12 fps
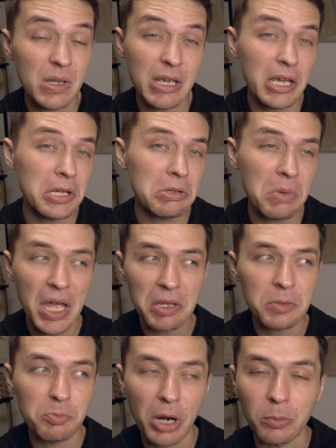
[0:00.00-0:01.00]
eh, I
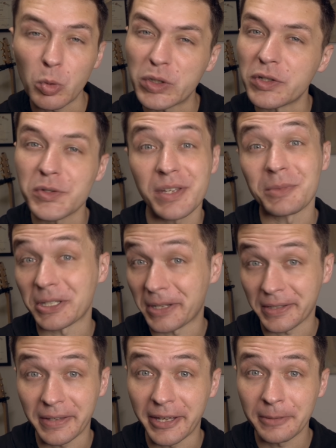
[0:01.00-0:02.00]
could probably do something
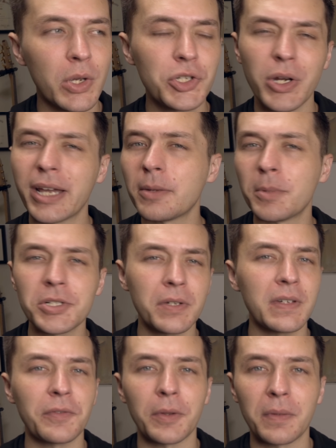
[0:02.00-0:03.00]
like that. So I tried a bunch
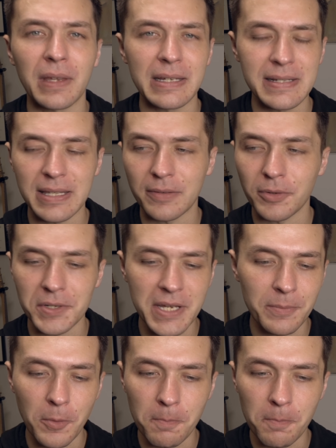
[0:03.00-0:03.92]
of different things, like for example,